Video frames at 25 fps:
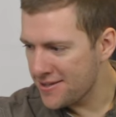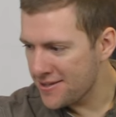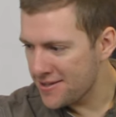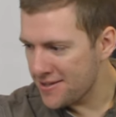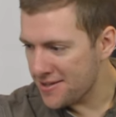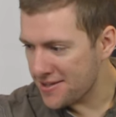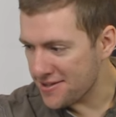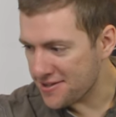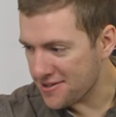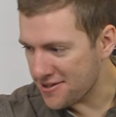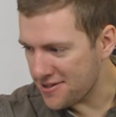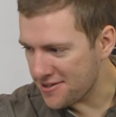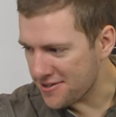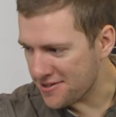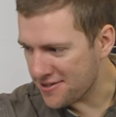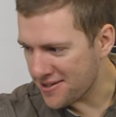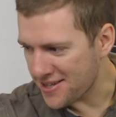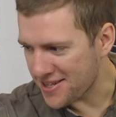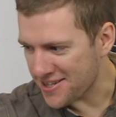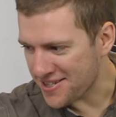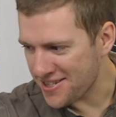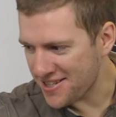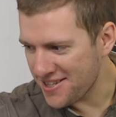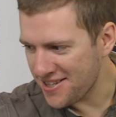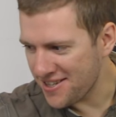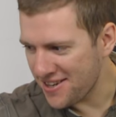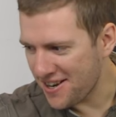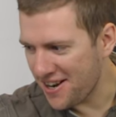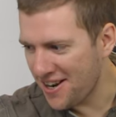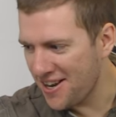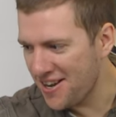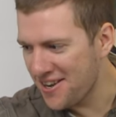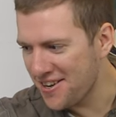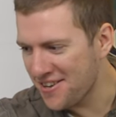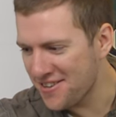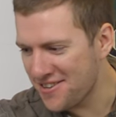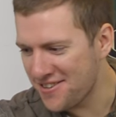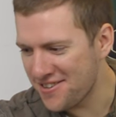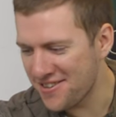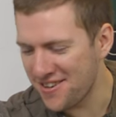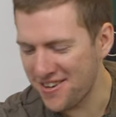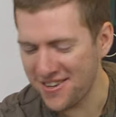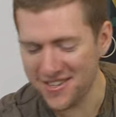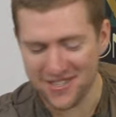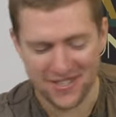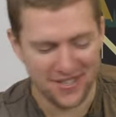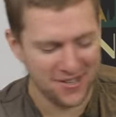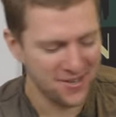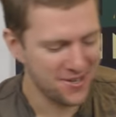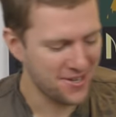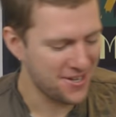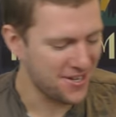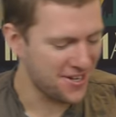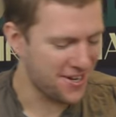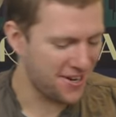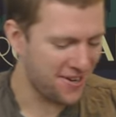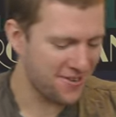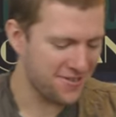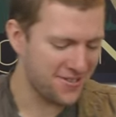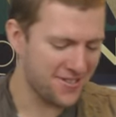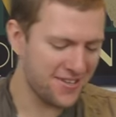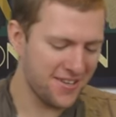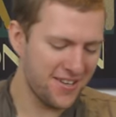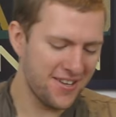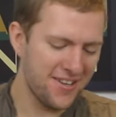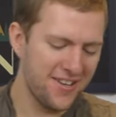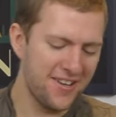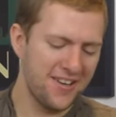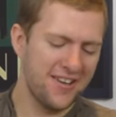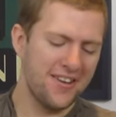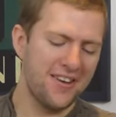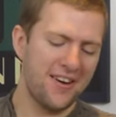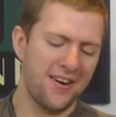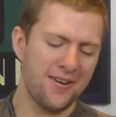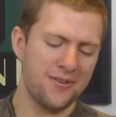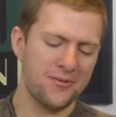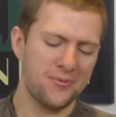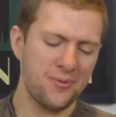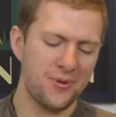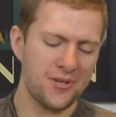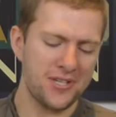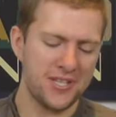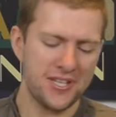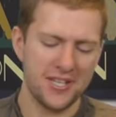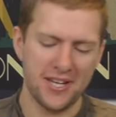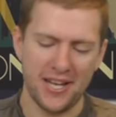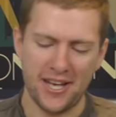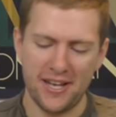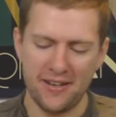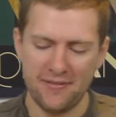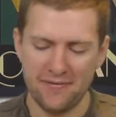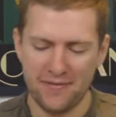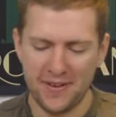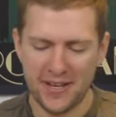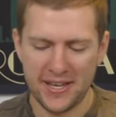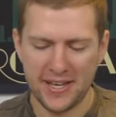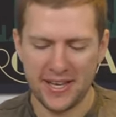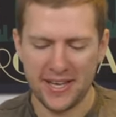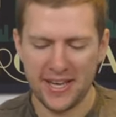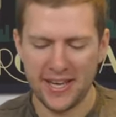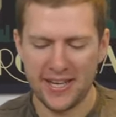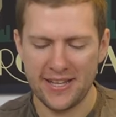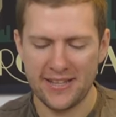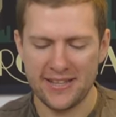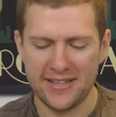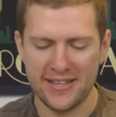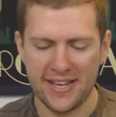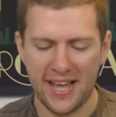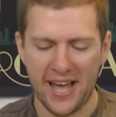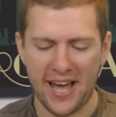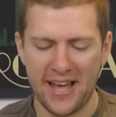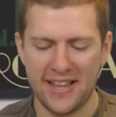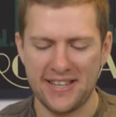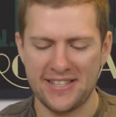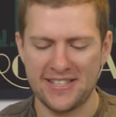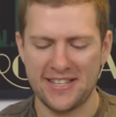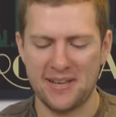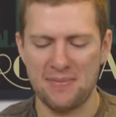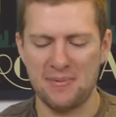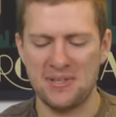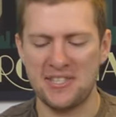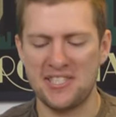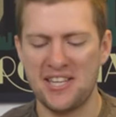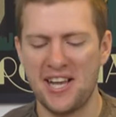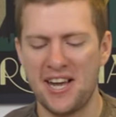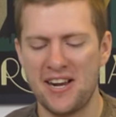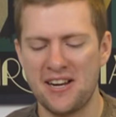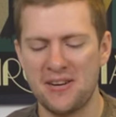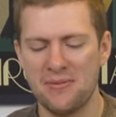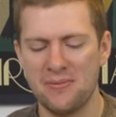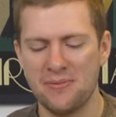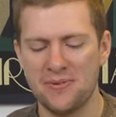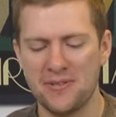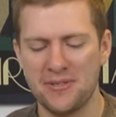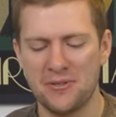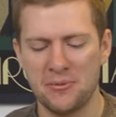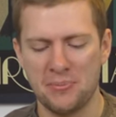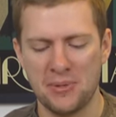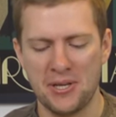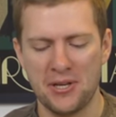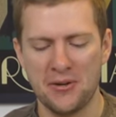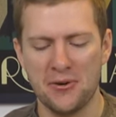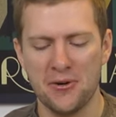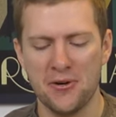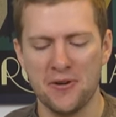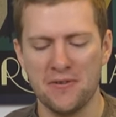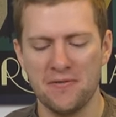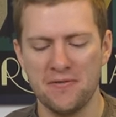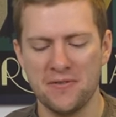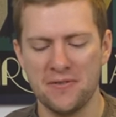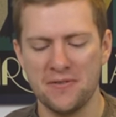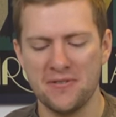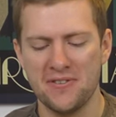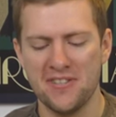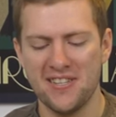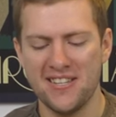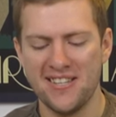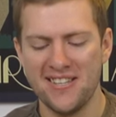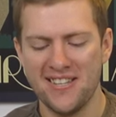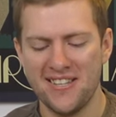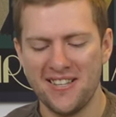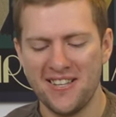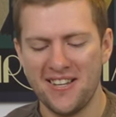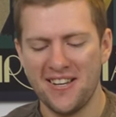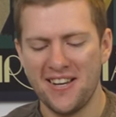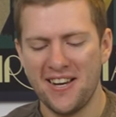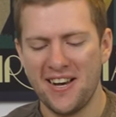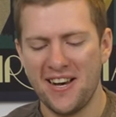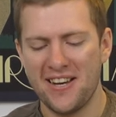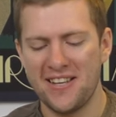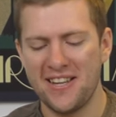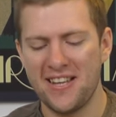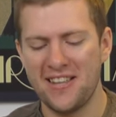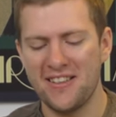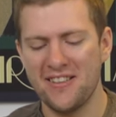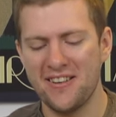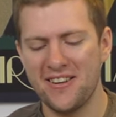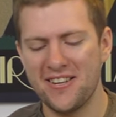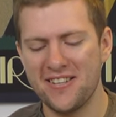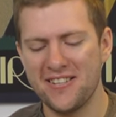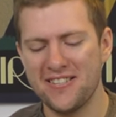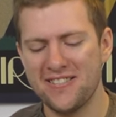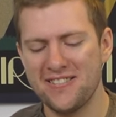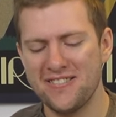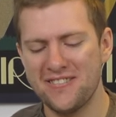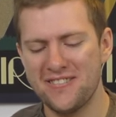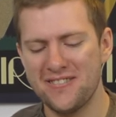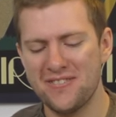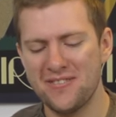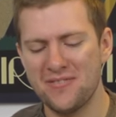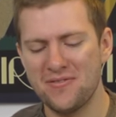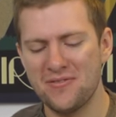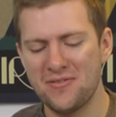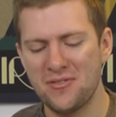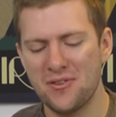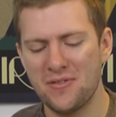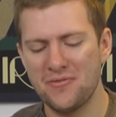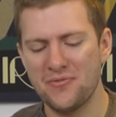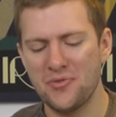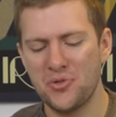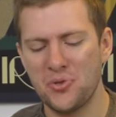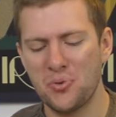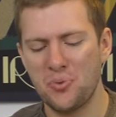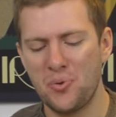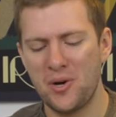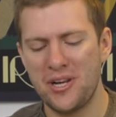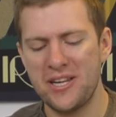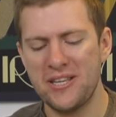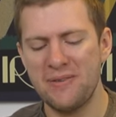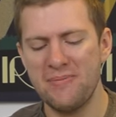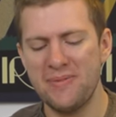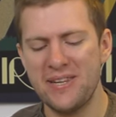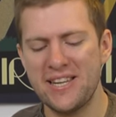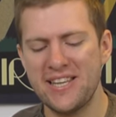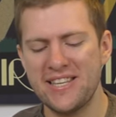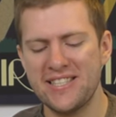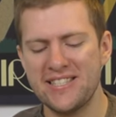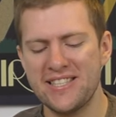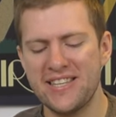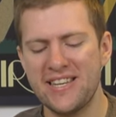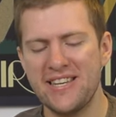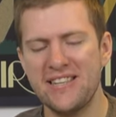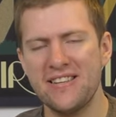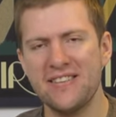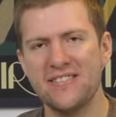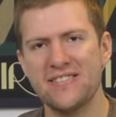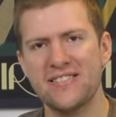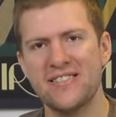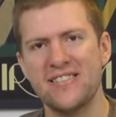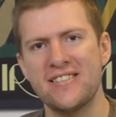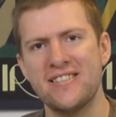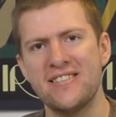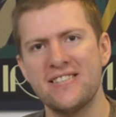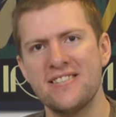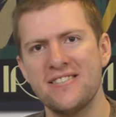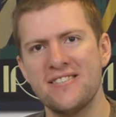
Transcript: it's good, actually. I enjoyed it. I was, I was watching it thinking, yeah, this is going to be terrible. This will be awful. And then like sort of twenty minutes in, I was like,